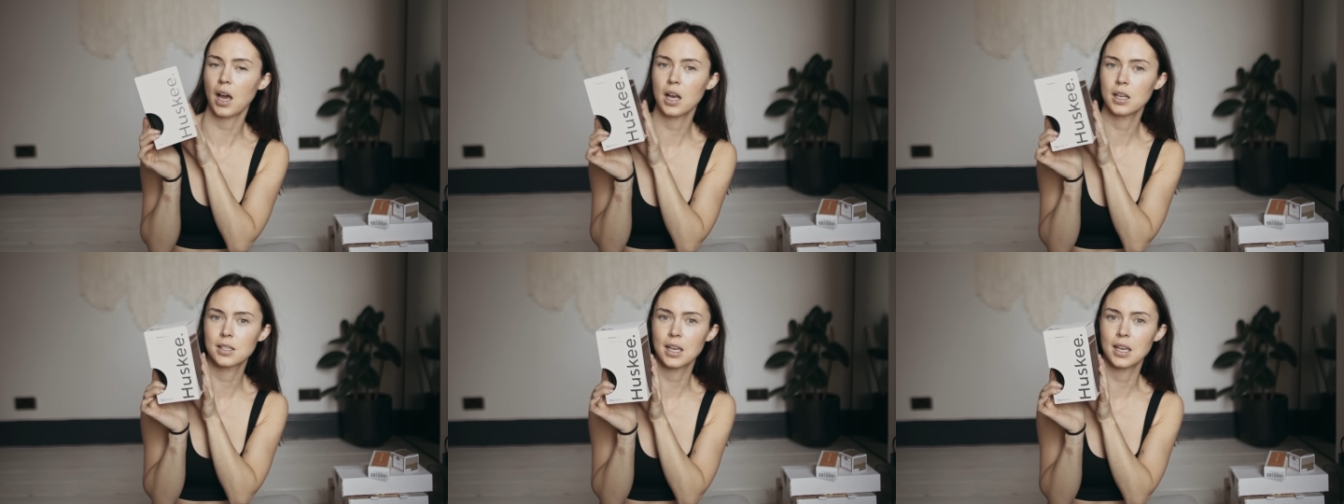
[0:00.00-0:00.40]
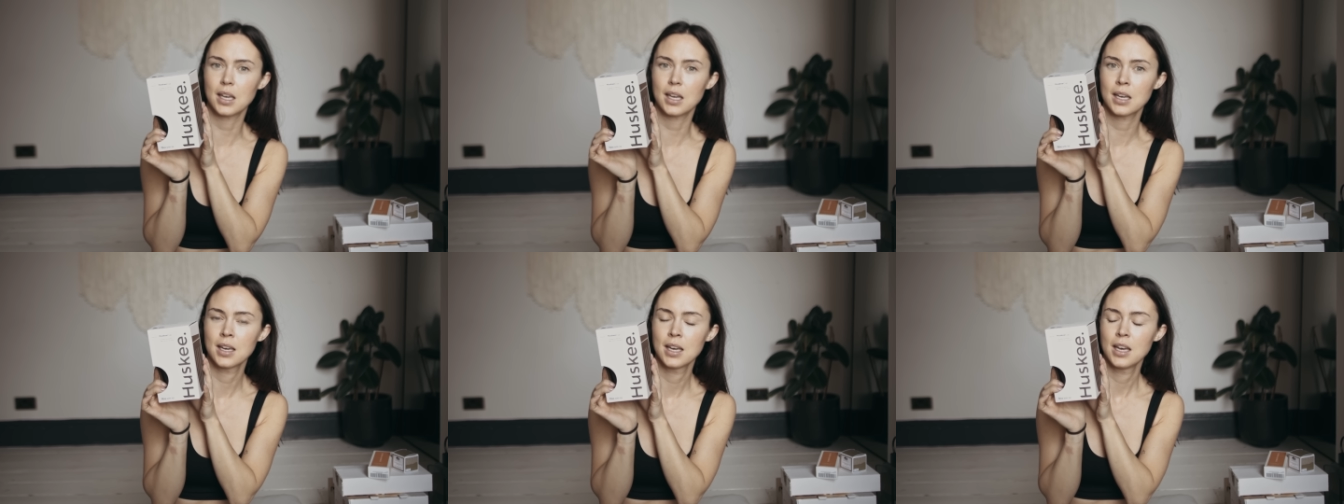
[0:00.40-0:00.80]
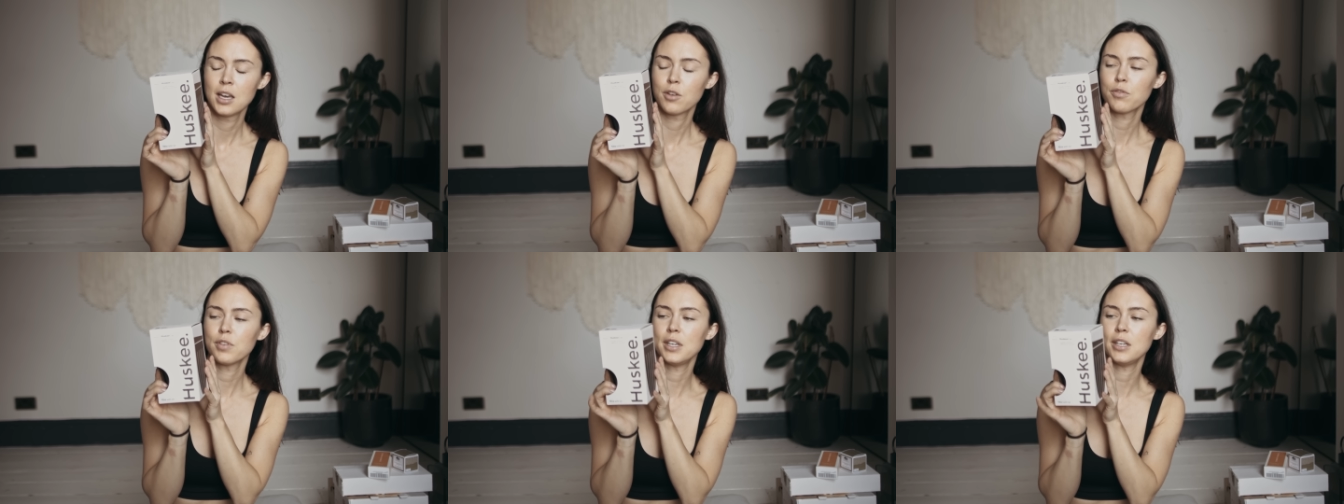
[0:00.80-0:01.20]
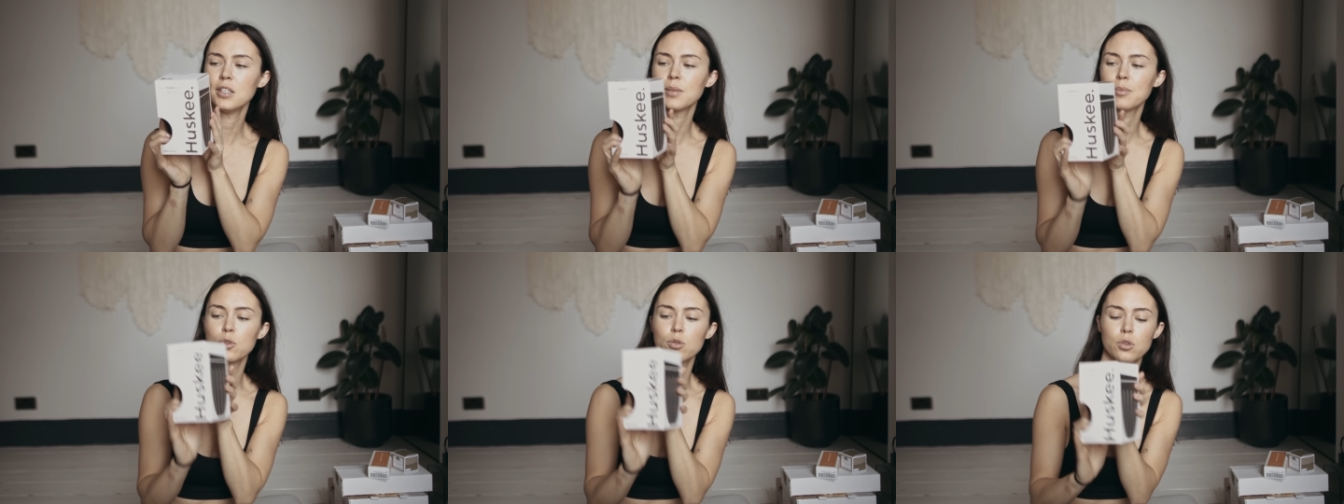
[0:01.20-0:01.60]
Huskee
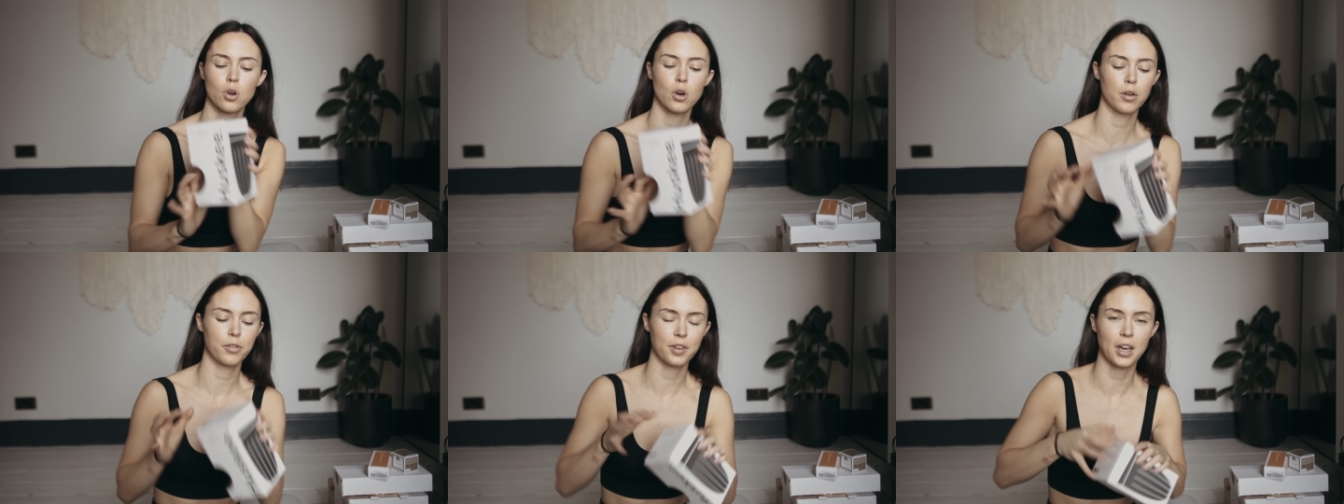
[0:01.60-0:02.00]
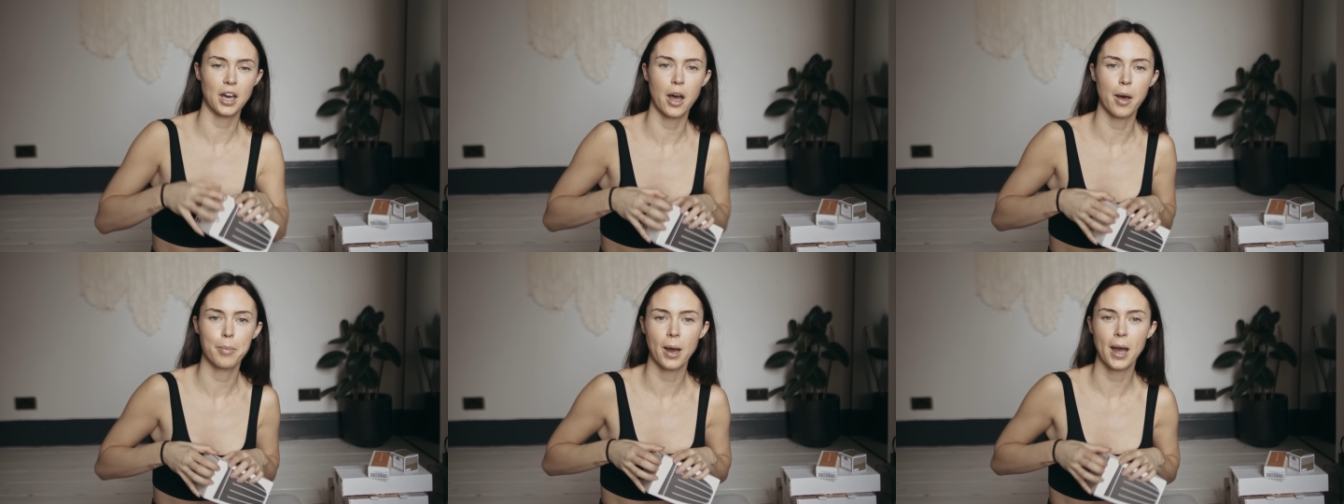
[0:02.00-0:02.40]
reusable coffee cup.